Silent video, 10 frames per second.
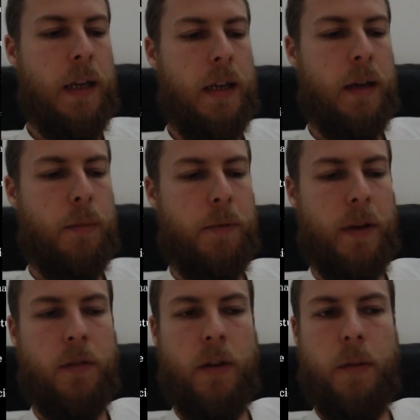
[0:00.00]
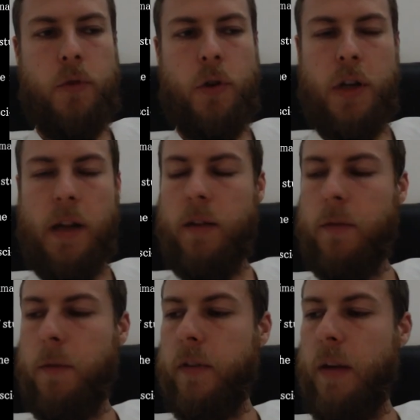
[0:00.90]
a professor named George Ellis,
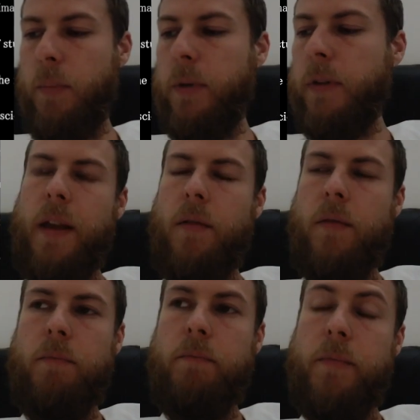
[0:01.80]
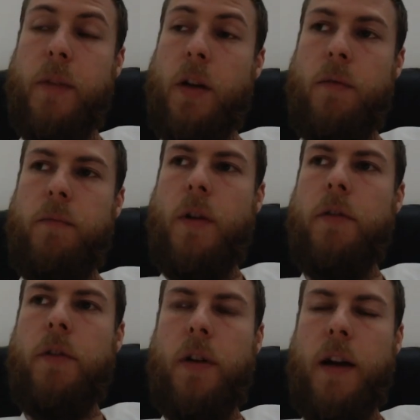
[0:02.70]
for example, and,
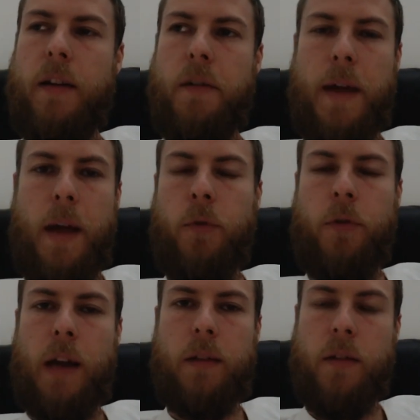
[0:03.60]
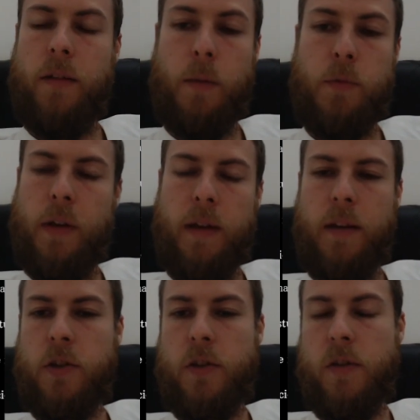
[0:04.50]
other kind of abstract
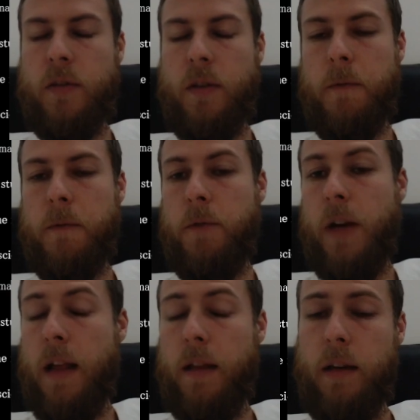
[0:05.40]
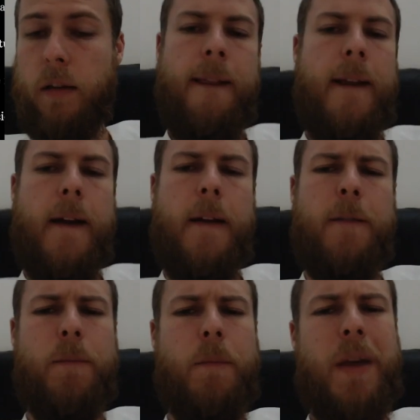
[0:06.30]
conceptualizations of realities.
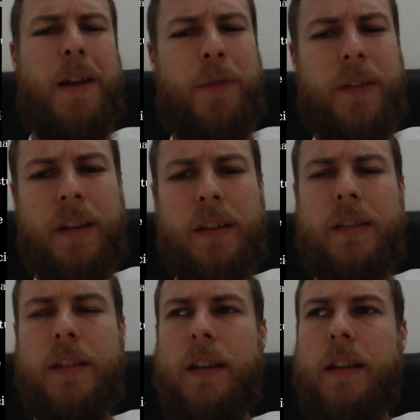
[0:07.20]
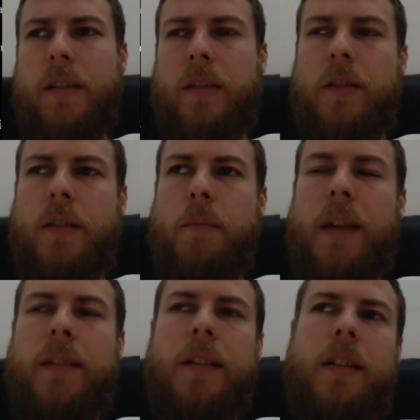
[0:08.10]
Metaphysics is
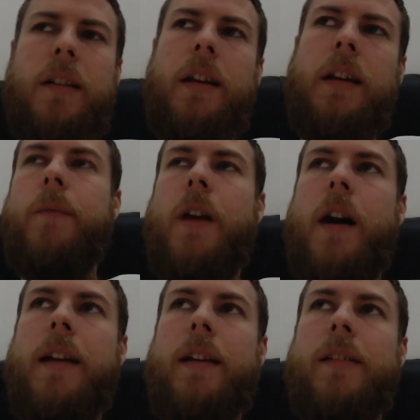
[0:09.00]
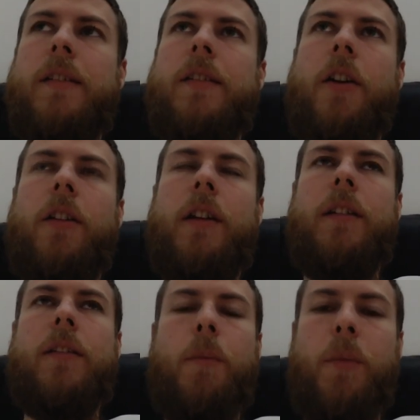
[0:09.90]
basically not necessarily
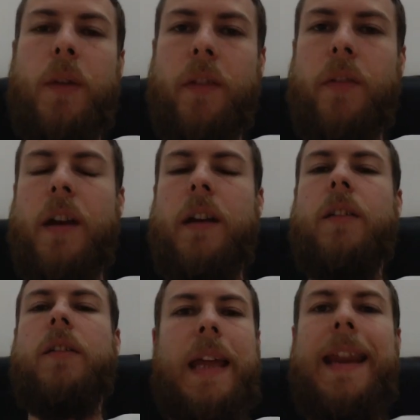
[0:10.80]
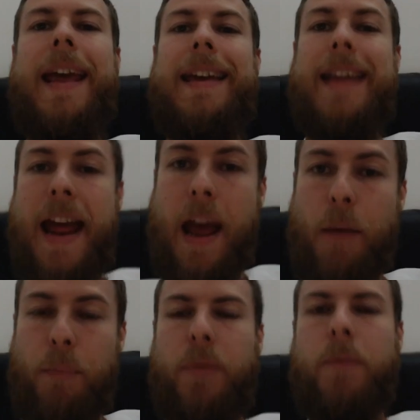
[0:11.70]
something that is in a
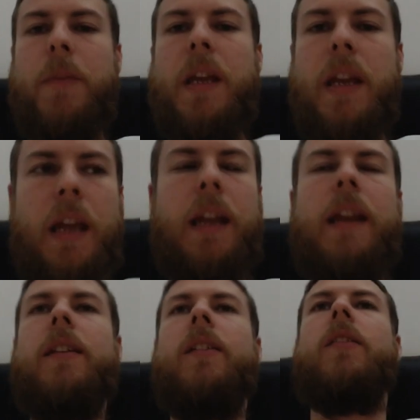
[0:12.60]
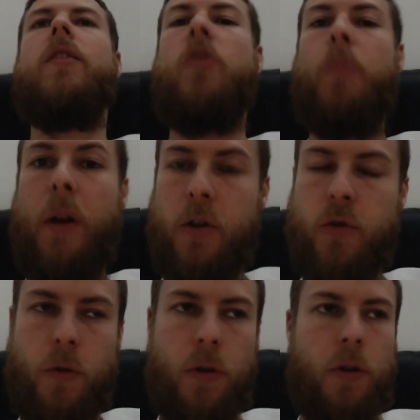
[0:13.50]
camp, meaning it is
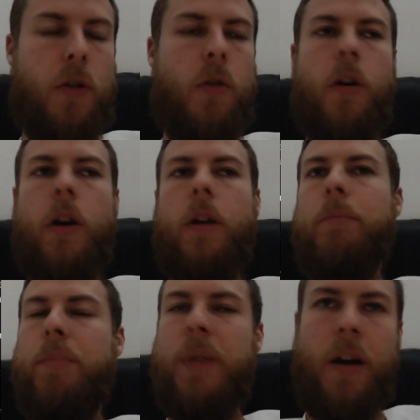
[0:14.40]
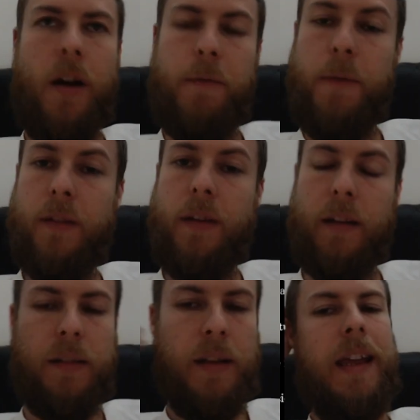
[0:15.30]
spiritual or beyond
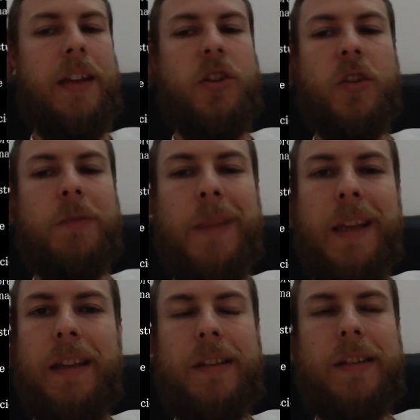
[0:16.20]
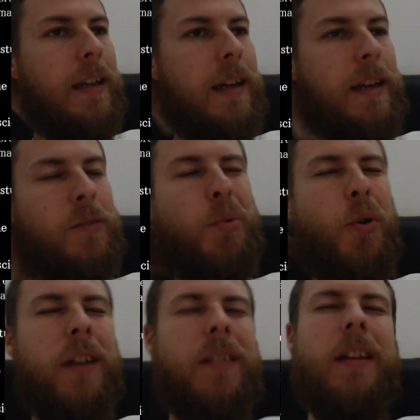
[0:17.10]
physics. It just means it is
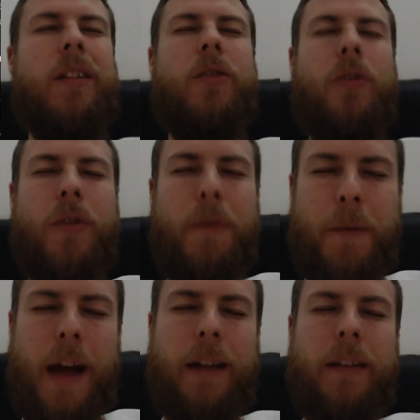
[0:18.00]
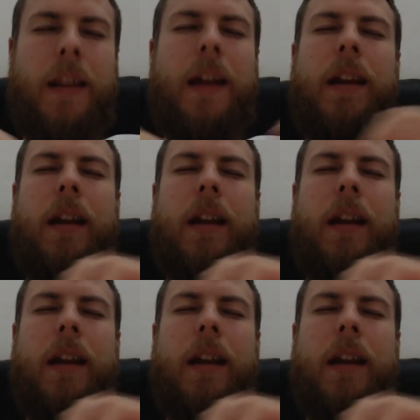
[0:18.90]
pointing to the fact that